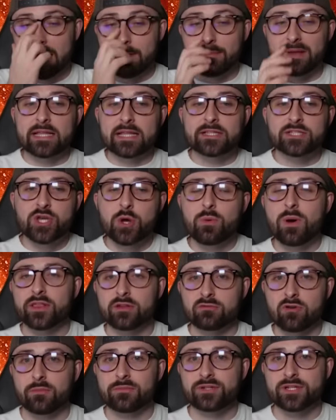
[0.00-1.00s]
But then 2
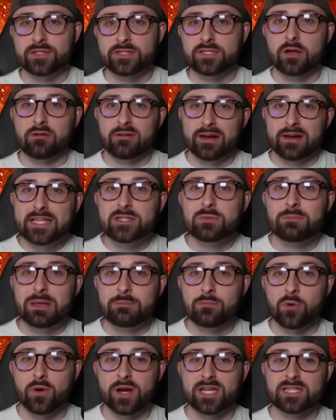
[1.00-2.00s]
other options that are a little
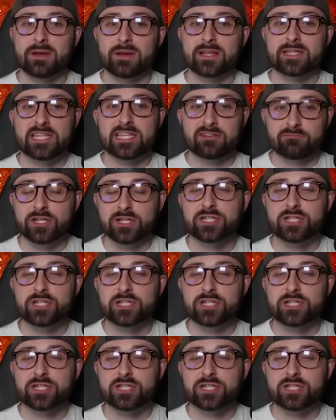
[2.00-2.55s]
bit more expensive